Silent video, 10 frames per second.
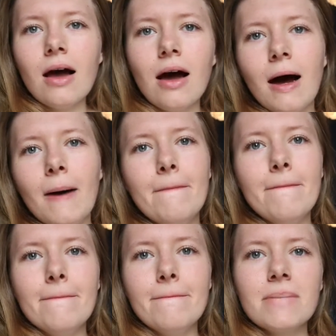
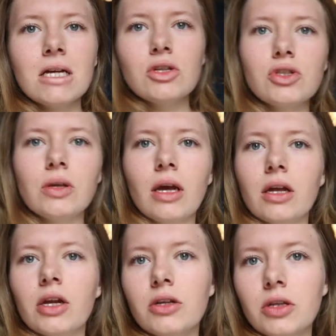So yeah, I'm
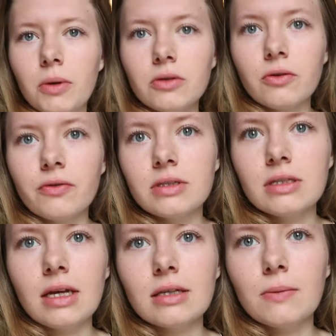gonna go to the post office
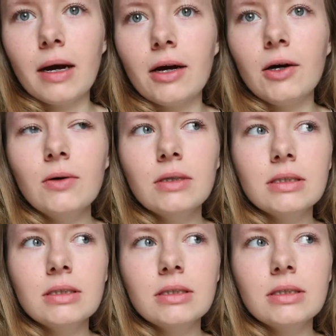today as well.